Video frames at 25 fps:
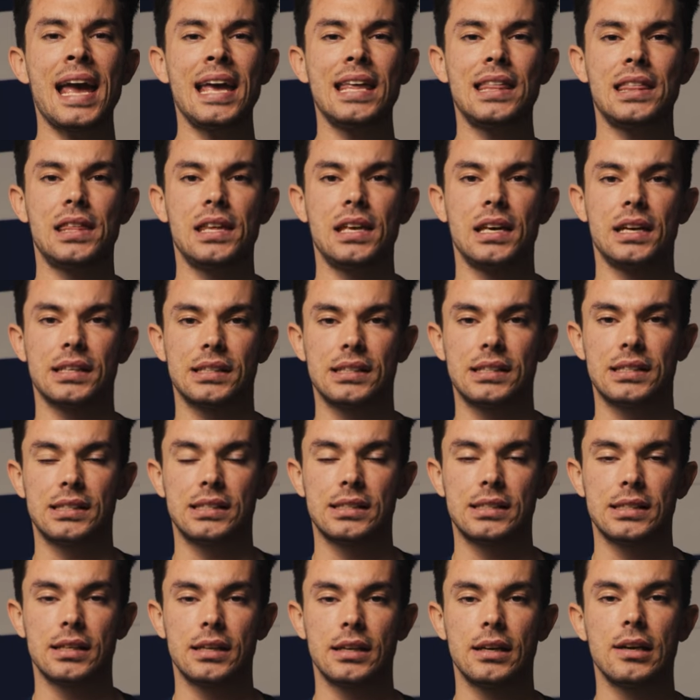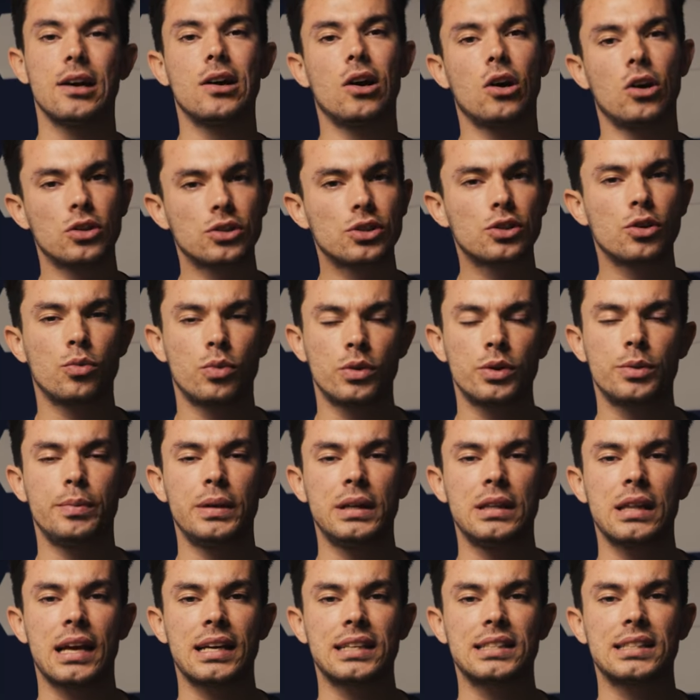atheists.'" Also would
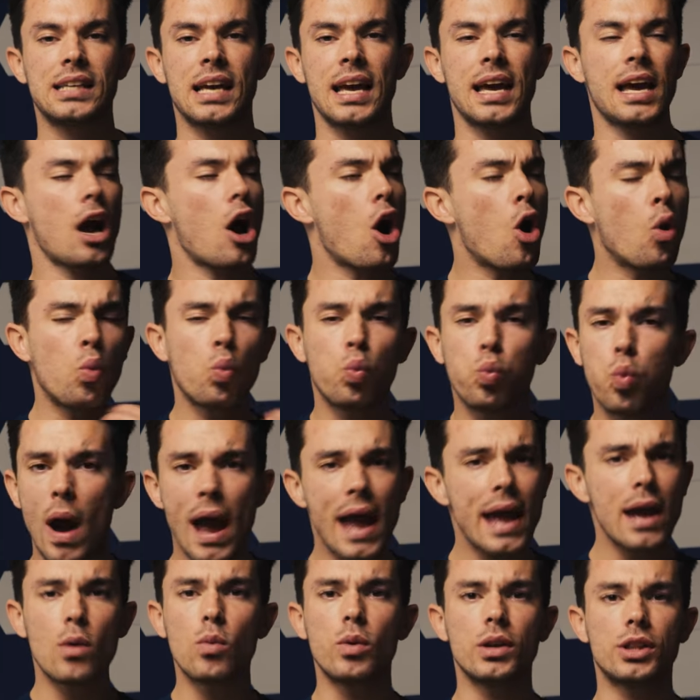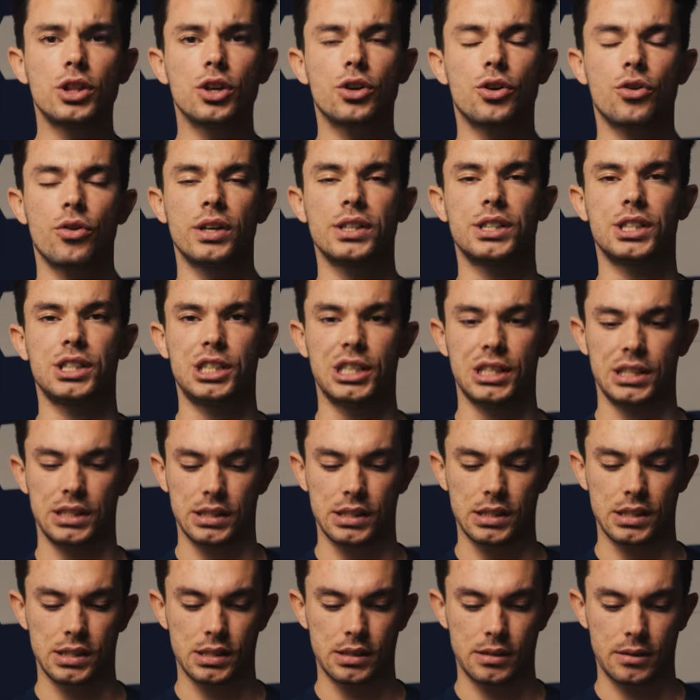be like saying, "Away with the
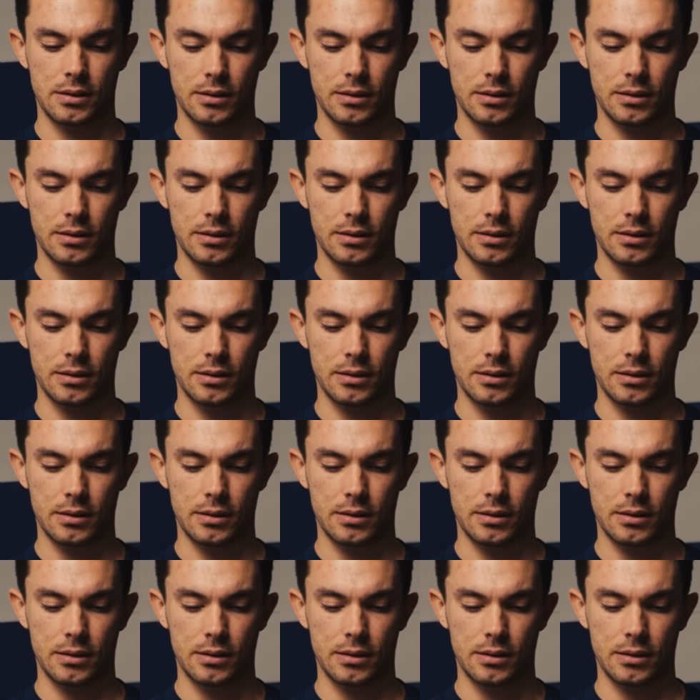Christians."